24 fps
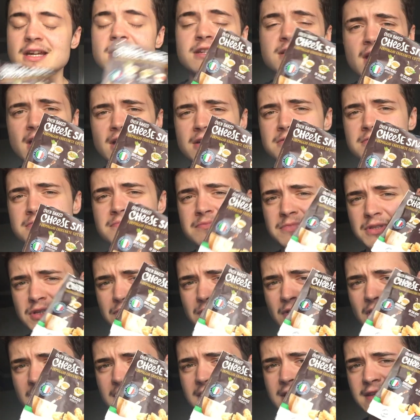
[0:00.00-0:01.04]
No, you're
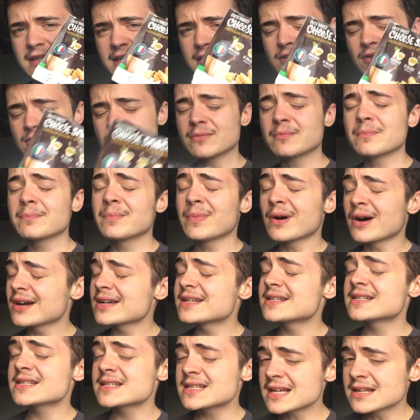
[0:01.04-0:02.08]
right, they're not
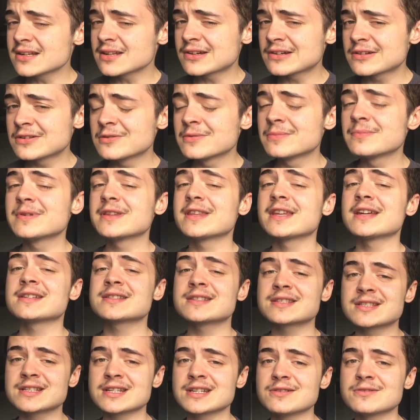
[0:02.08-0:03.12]
by Cello, but they're
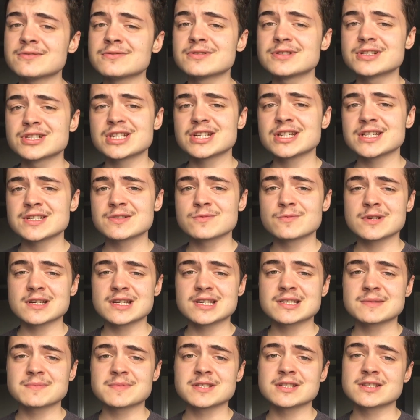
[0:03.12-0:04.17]
still cheese
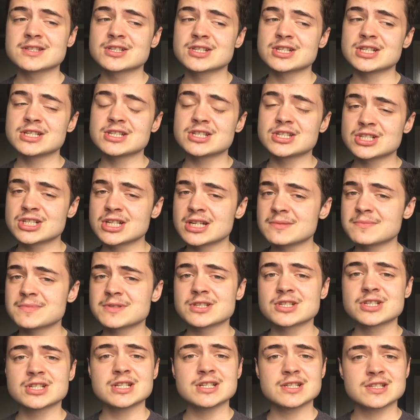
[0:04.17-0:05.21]
wisps, cheese
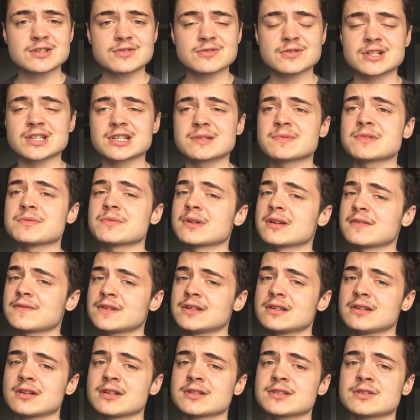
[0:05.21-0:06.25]
chips, cheese crisps, whatever
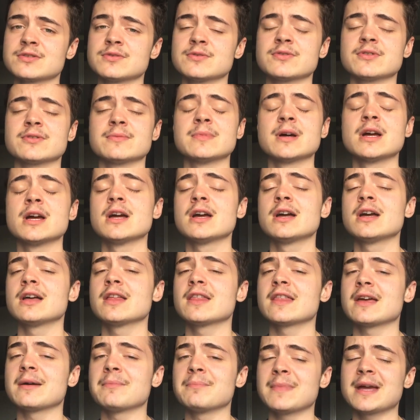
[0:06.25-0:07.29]
you like to call them.
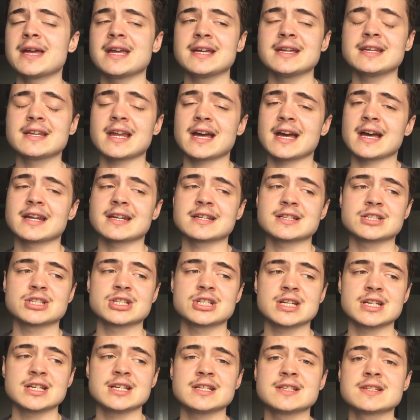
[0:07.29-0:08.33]
They're made out of
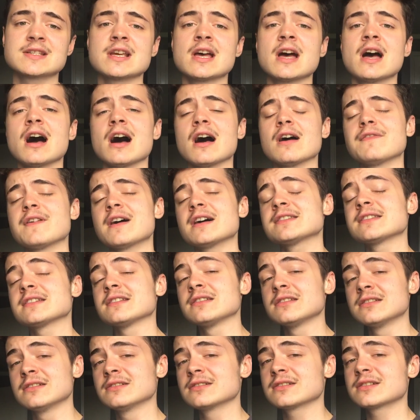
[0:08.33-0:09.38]
cheese. I've had a
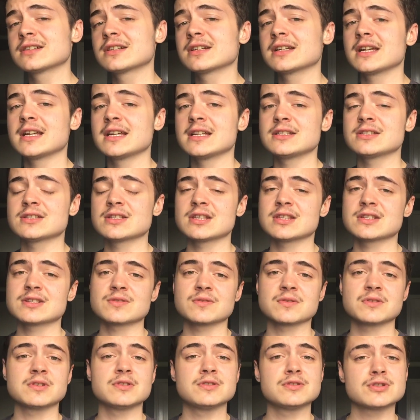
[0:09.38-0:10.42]
look into the
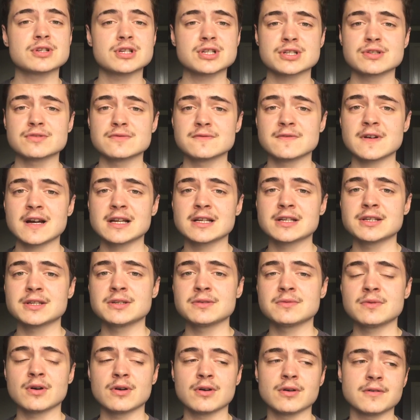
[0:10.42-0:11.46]
sort of nutritional
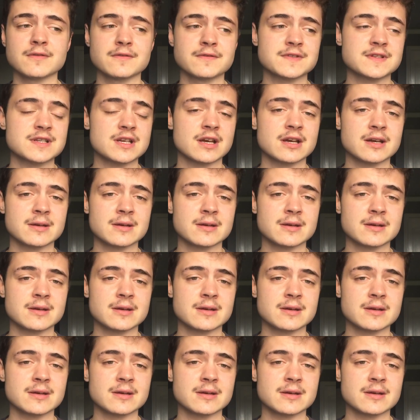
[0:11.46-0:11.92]
value of